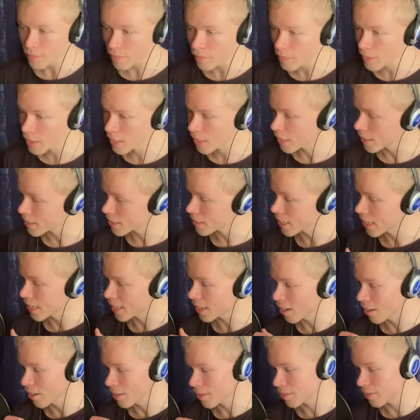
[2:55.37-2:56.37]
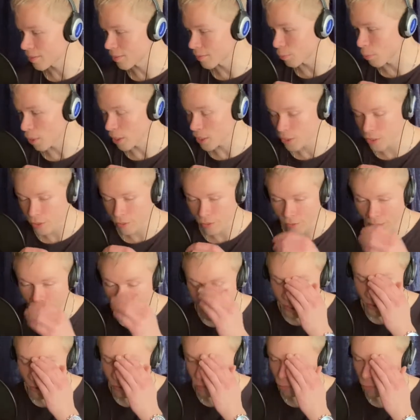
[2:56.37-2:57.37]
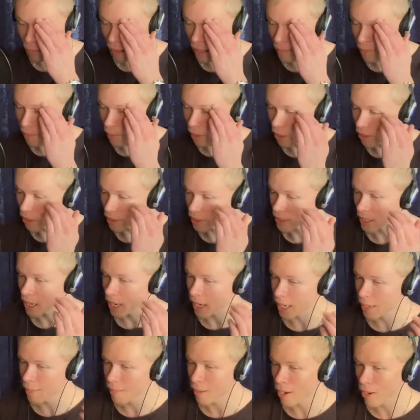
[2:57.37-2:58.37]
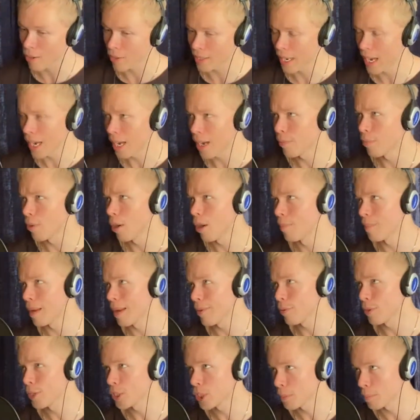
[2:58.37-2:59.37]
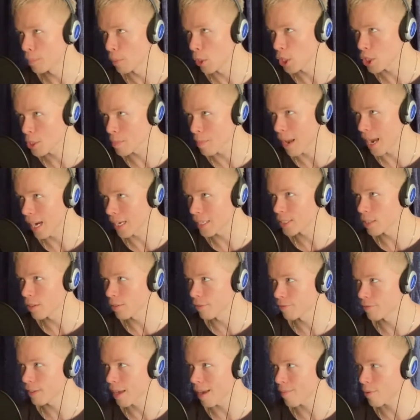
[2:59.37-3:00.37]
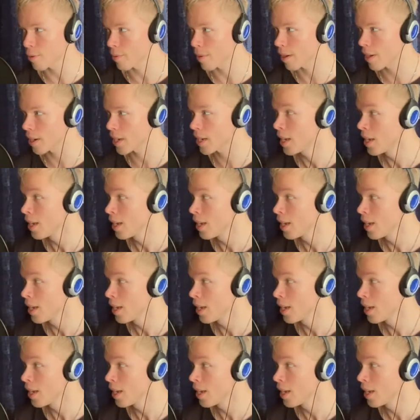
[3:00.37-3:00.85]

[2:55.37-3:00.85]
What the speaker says: it's like, what's her face? Whitmer is talking about, yeah, well, maybe we should push back till February.